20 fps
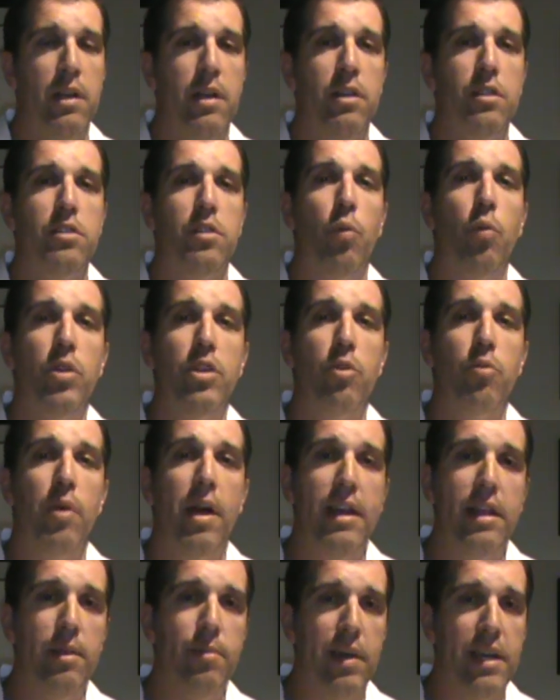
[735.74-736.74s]
So when you're
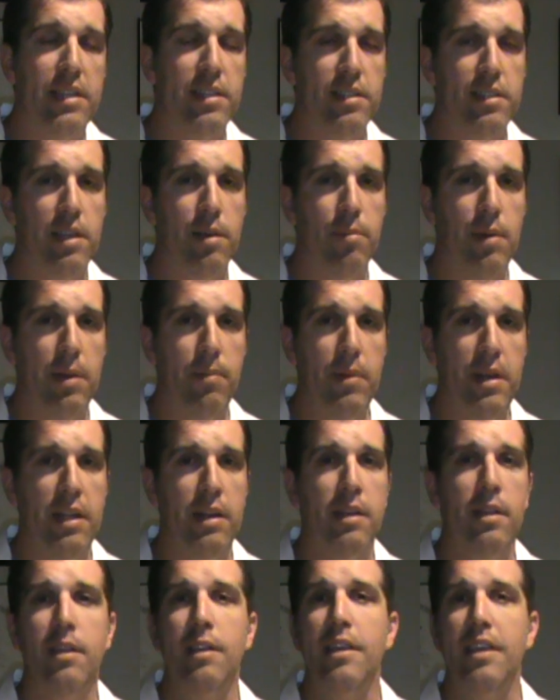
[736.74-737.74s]
ready to make this
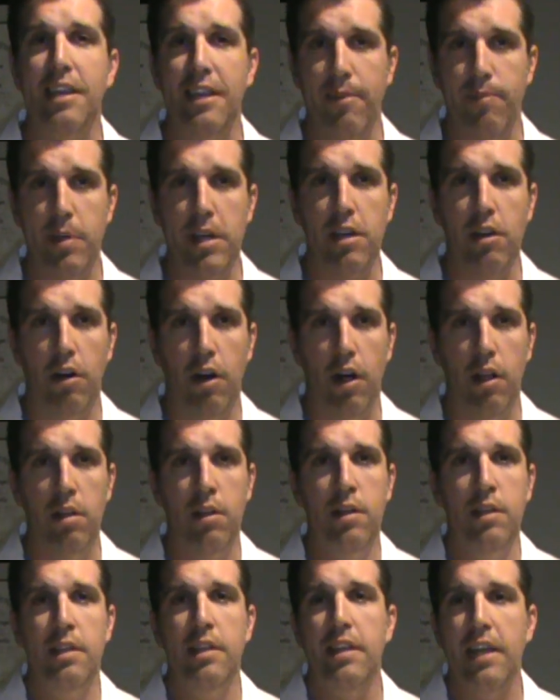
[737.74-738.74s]
commitment, give me a
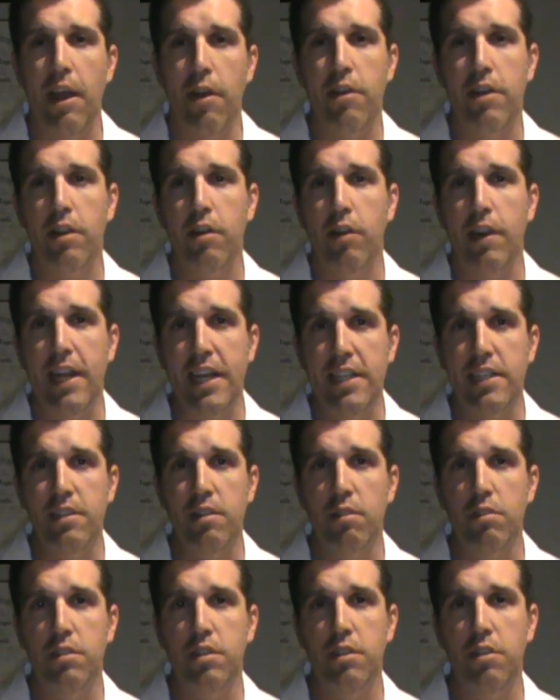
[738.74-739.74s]
call Area code
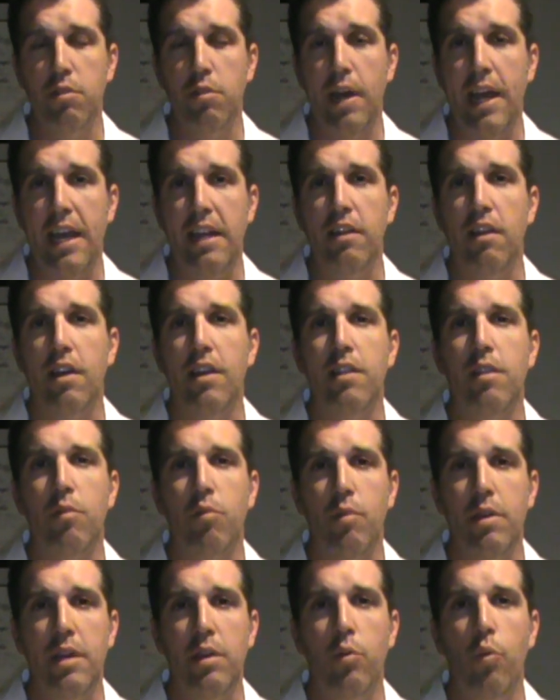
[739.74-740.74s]

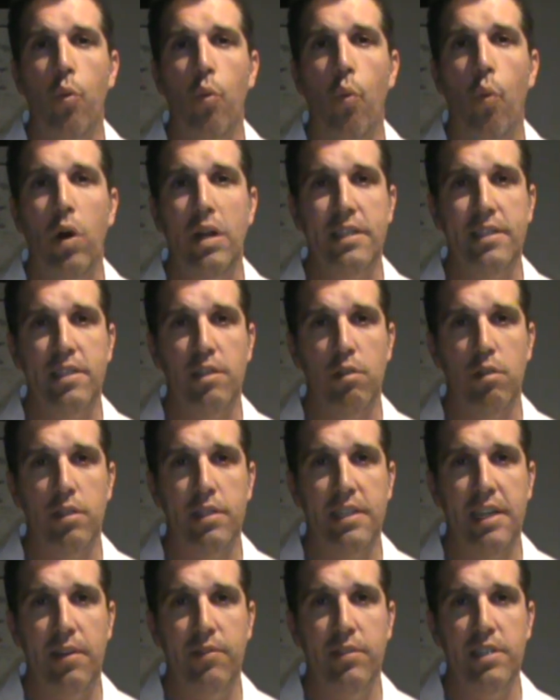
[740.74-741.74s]

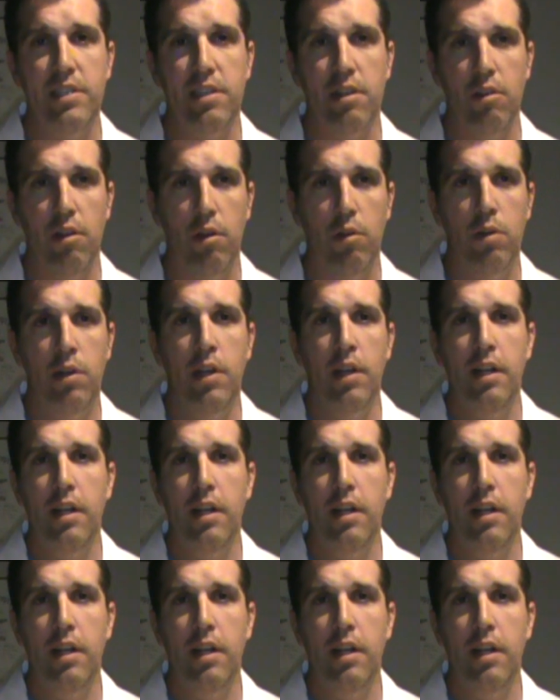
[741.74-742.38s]
802-893-1070.